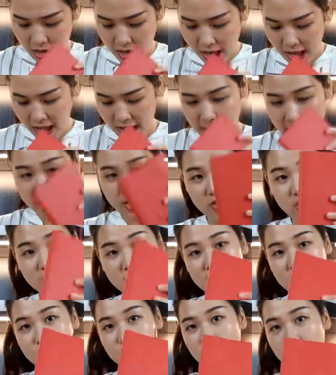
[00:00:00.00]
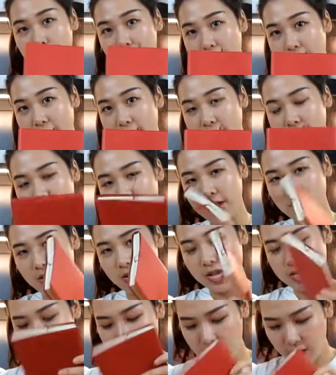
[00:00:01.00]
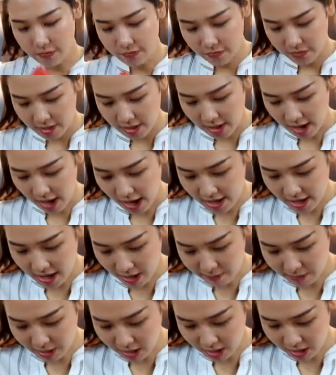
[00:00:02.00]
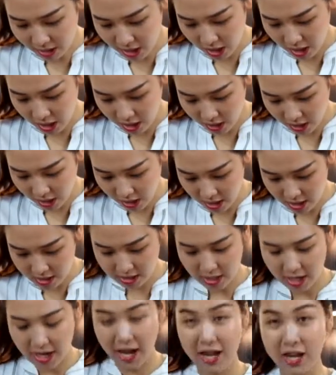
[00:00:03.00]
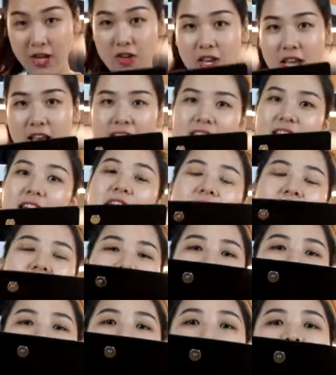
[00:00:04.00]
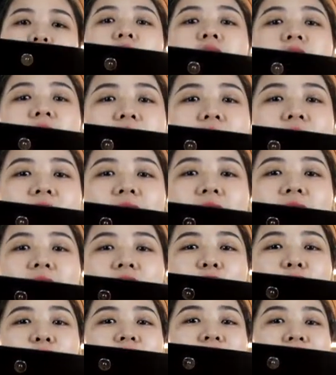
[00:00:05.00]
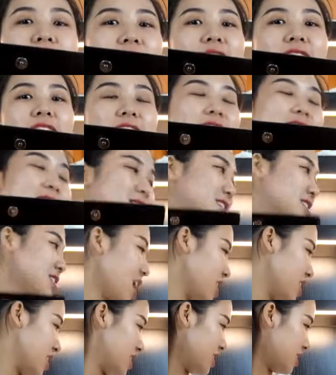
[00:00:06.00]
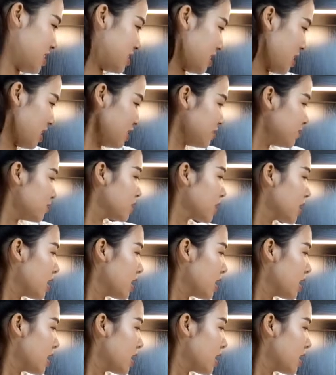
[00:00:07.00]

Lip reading: And this is really big, you can see. And I'm gonna take it, and you can see it's really easy to take it inside the tit.